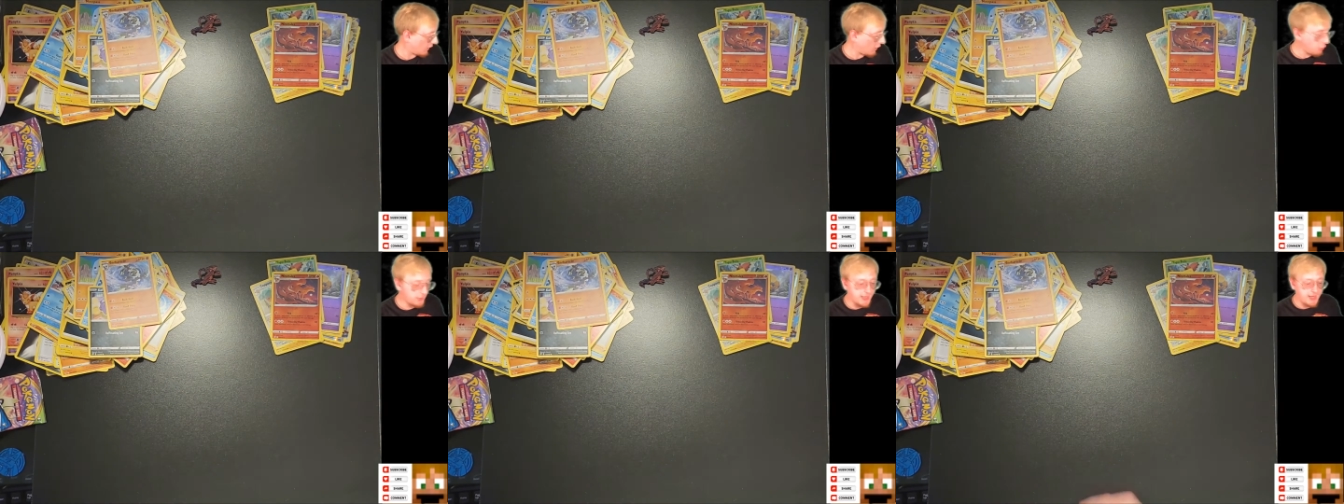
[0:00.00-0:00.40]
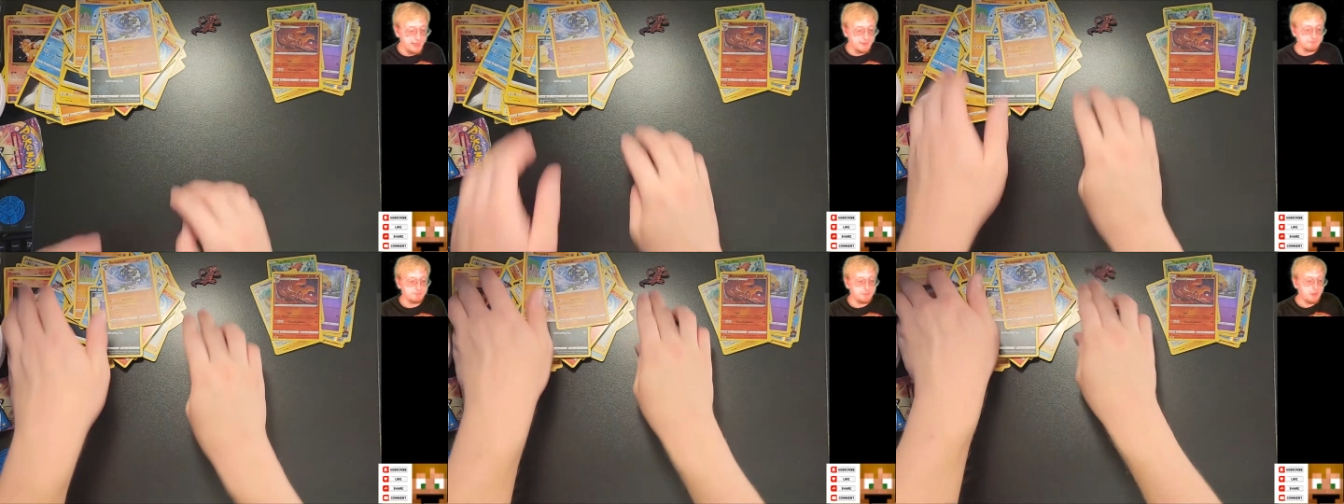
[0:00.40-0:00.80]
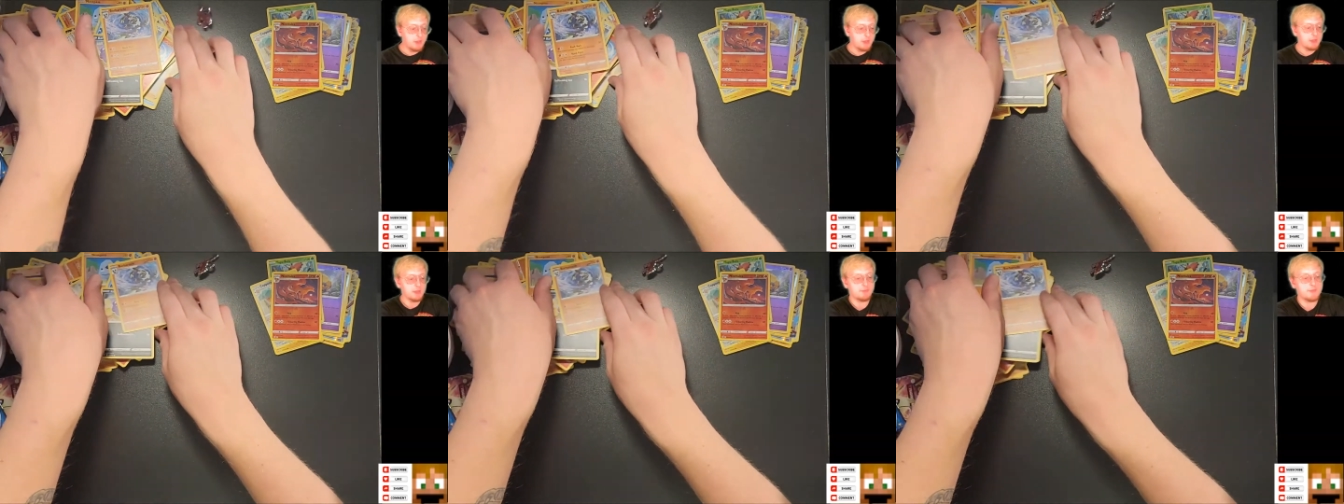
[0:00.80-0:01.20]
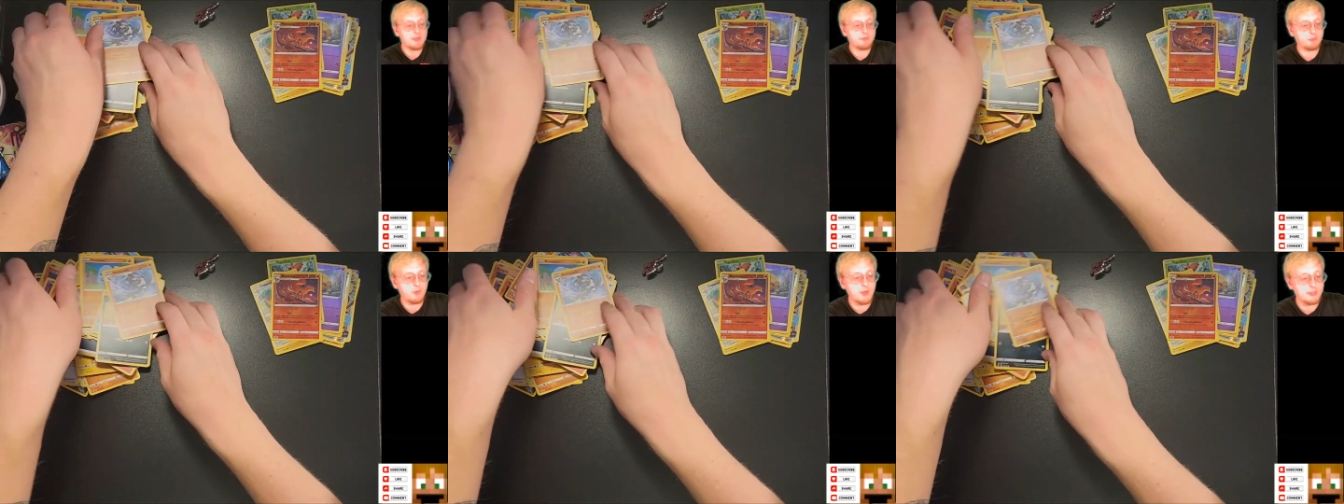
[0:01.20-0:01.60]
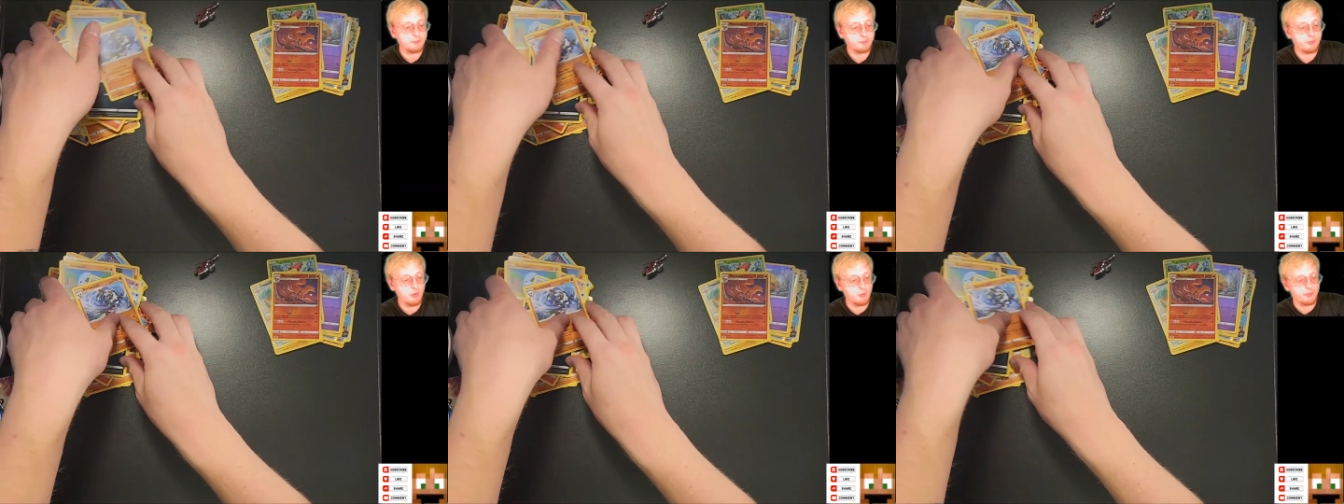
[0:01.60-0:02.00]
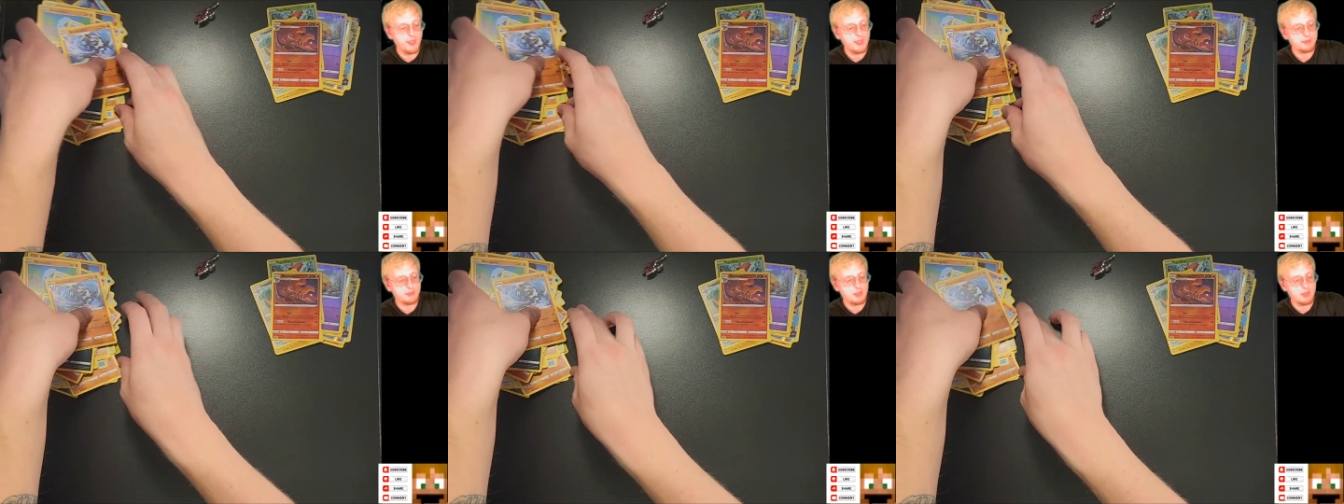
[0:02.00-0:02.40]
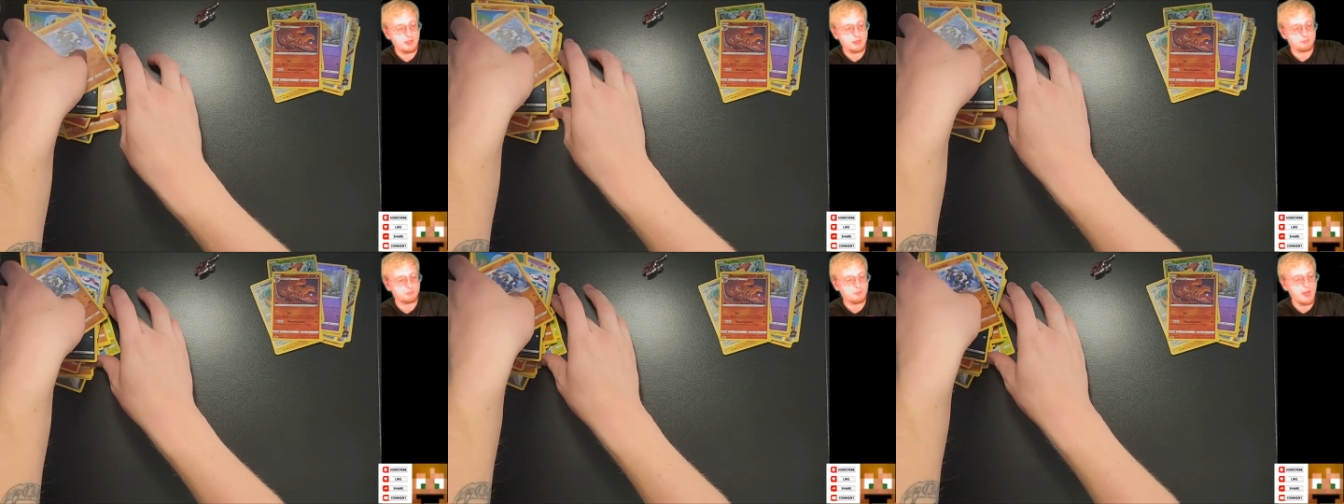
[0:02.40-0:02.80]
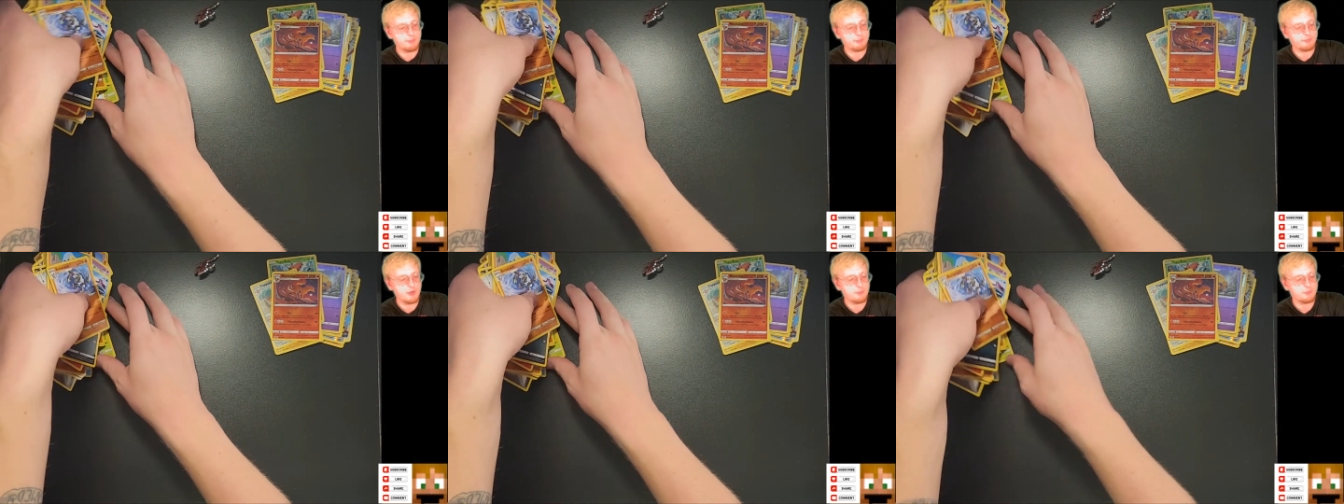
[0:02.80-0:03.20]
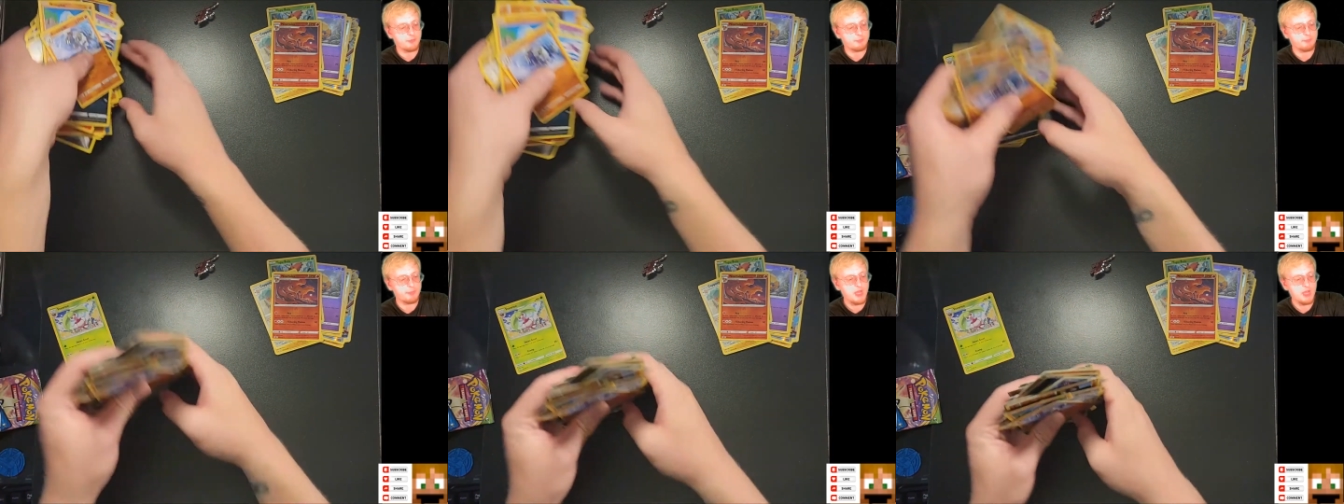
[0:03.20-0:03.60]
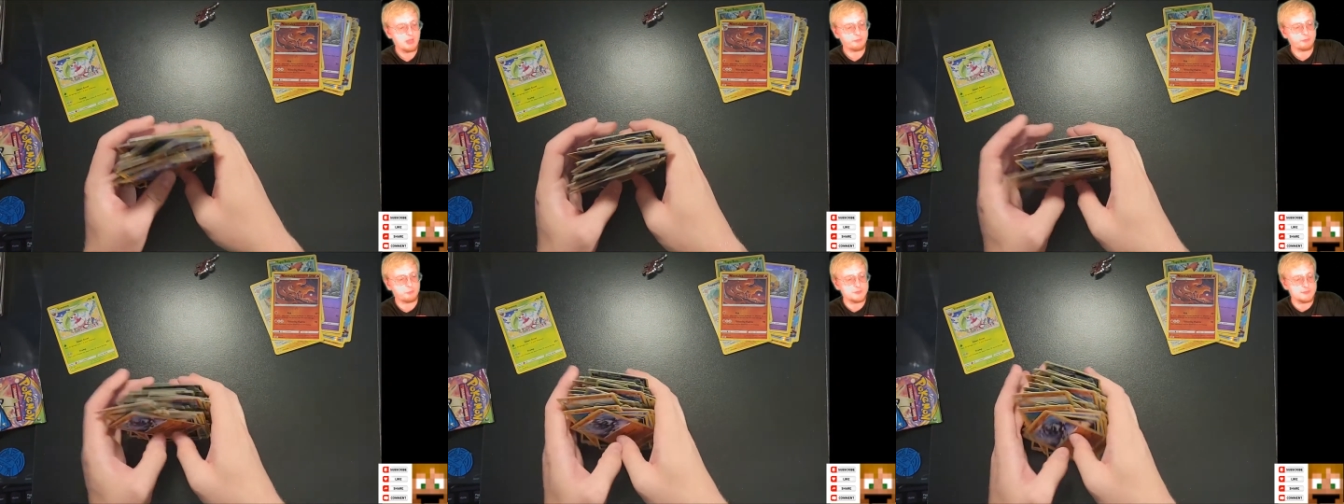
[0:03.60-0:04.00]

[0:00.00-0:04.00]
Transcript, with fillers: Okay, that's great. So that uh, wraps up the box.